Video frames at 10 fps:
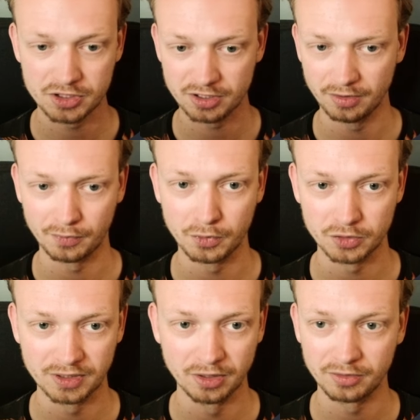Oh, of course,
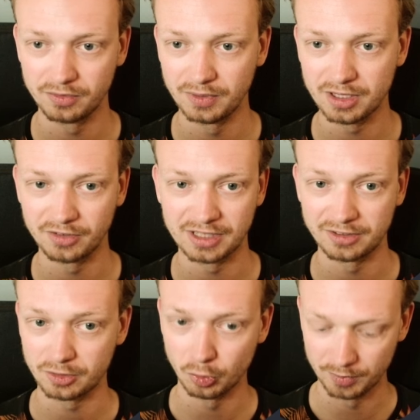we can't get
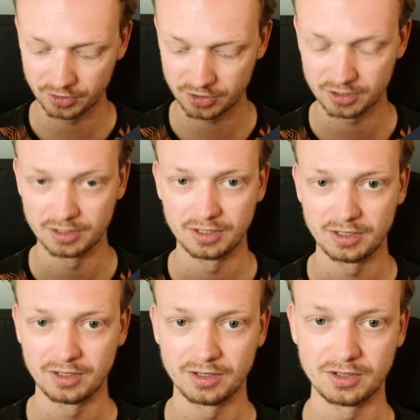the comments.
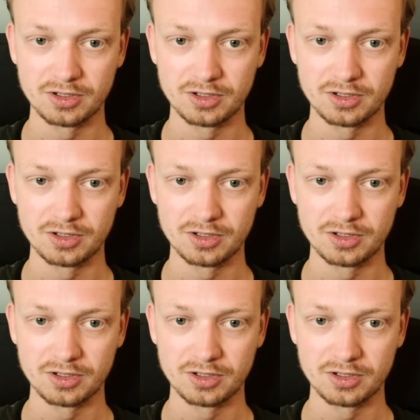So